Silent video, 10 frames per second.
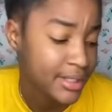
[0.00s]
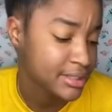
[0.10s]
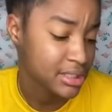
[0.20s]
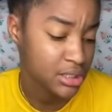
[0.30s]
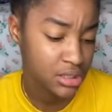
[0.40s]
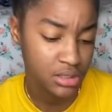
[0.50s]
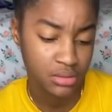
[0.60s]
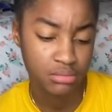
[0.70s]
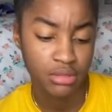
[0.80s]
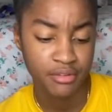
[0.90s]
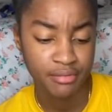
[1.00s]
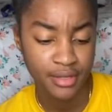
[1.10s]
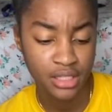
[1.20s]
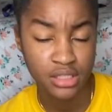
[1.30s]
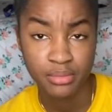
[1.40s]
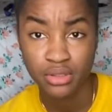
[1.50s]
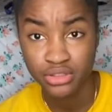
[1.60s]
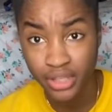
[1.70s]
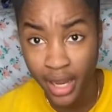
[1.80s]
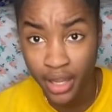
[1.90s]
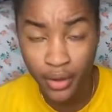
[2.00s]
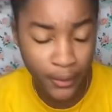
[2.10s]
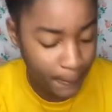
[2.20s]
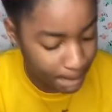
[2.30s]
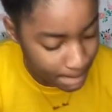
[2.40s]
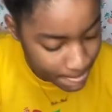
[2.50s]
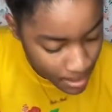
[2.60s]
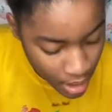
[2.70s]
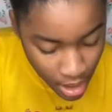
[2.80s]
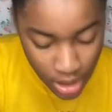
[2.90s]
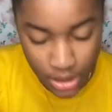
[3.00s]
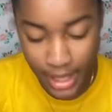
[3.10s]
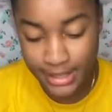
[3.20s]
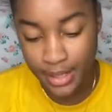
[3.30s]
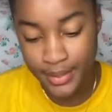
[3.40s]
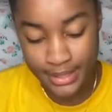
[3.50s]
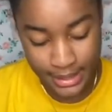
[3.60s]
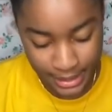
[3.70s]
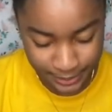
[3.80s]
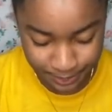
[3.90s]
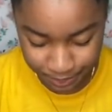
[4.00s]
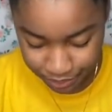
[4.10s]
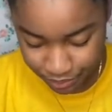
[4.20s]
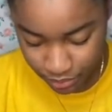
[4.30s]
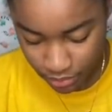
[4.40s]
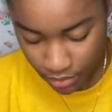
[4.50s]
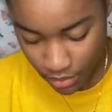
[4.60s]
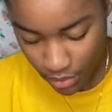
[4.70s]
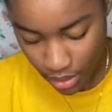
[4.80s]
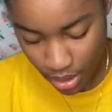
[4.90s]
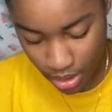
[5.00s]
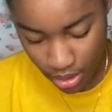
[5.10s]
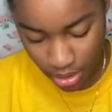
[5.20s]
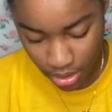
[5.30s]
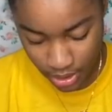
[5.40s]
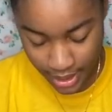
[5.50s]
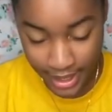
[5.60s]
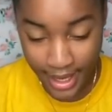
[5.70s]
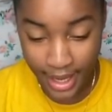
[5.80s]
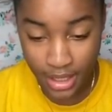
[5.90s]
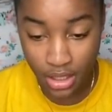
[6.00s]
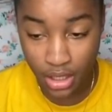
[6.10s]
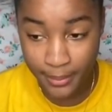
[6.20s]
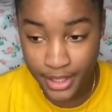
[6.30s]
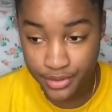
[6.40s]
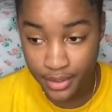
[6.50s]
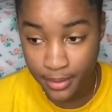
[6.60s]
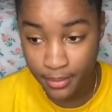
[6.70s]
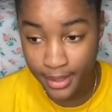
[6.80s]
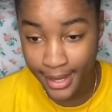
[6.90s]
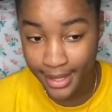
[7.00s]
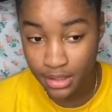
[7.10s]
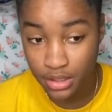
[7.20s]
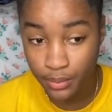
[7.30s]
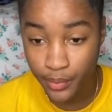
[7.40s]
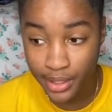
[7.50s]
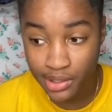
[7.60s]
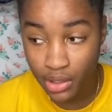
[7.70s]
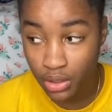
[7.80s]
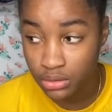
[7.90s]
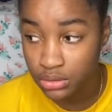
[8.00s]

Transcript: said this now left flake. so i'm gonna try it out so as i was saying Nikayla had her best friend but like something went down